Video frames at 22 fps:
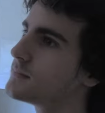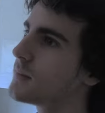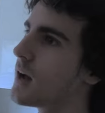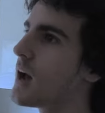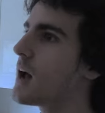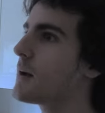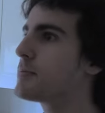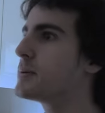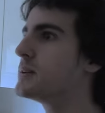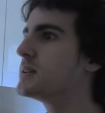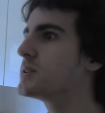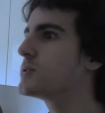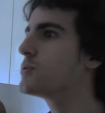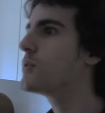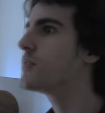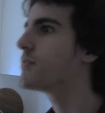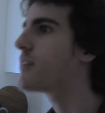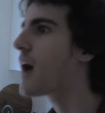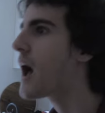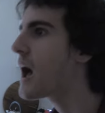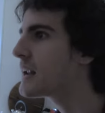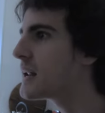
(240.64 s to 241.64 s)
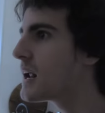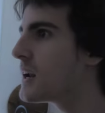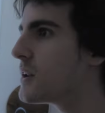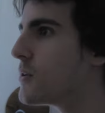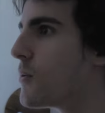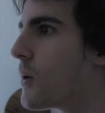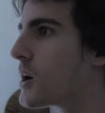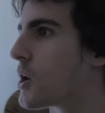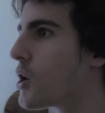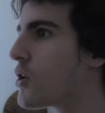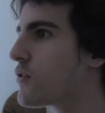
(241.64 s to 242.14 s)
happened to have had
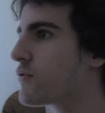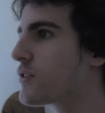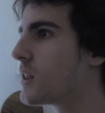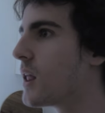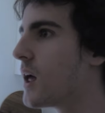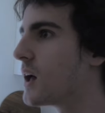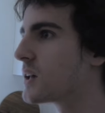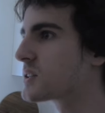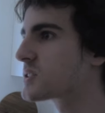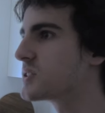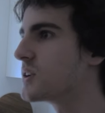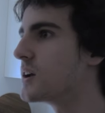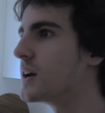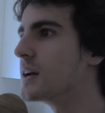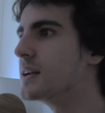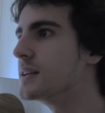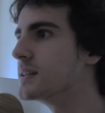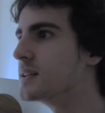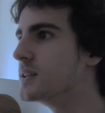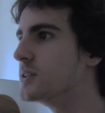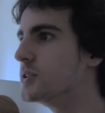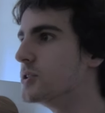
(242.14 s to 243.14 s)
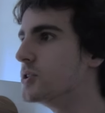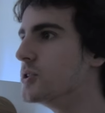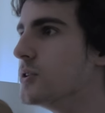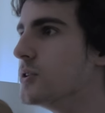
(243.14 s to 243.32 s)
anyone over last night, did